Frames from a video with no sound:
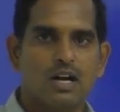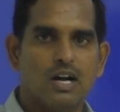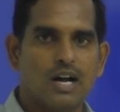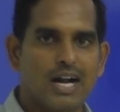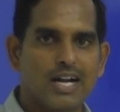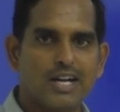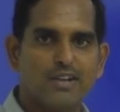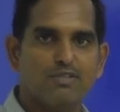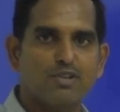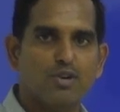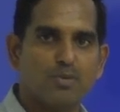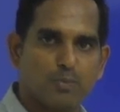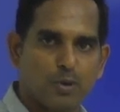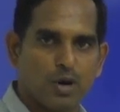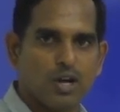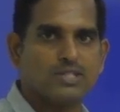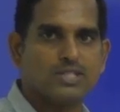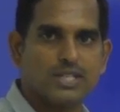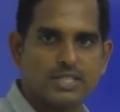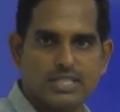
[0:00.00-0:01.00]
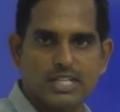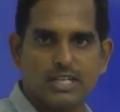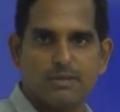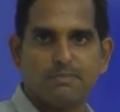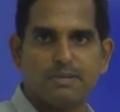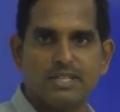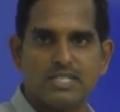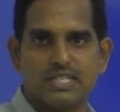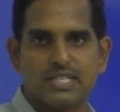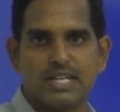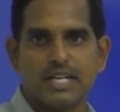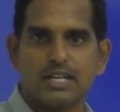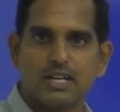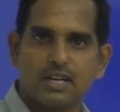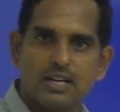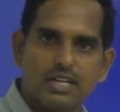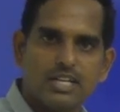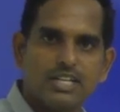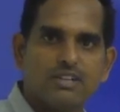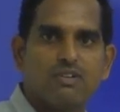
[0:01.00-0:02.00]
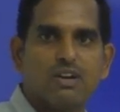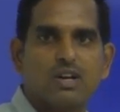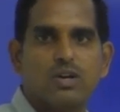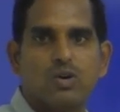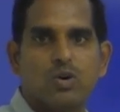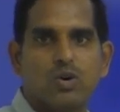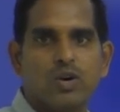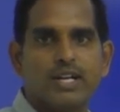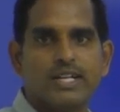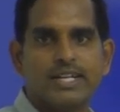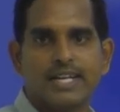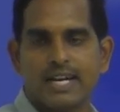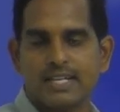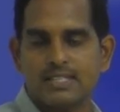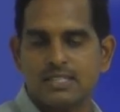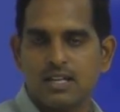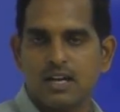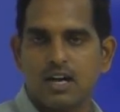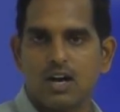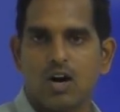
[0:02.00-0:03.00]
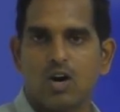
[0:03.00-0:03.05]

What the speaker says: And if you process that mistake, it will go it as